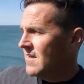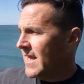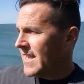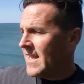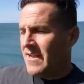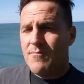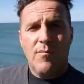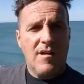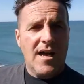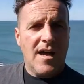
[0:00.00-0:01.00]
Okay,
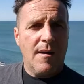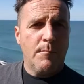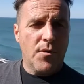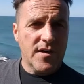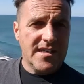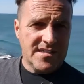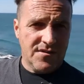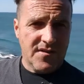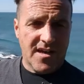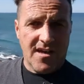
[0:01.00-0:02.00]
body
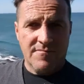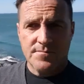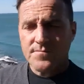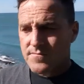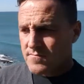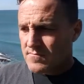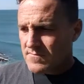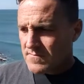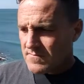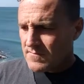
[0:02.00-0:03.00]
self-care.
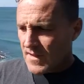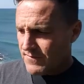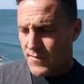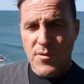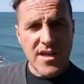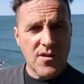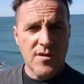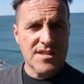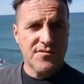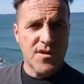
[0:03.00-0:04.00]
For me, it
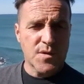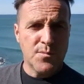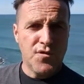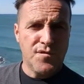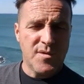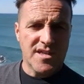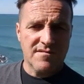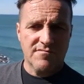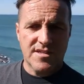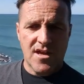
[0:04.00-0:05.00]
always involves movement.
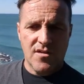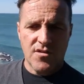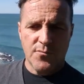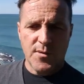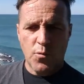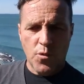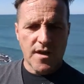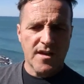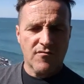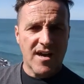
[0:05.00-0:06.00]
So you'll be
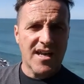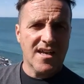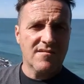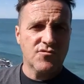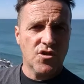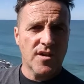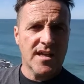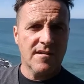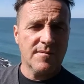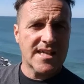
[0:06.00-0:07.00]
walking, running,
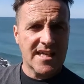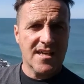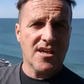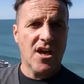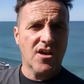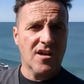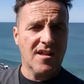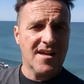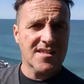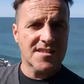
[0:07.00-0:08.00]
jogging, taking a yoga
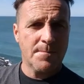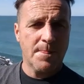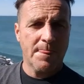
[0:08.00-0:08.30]
class.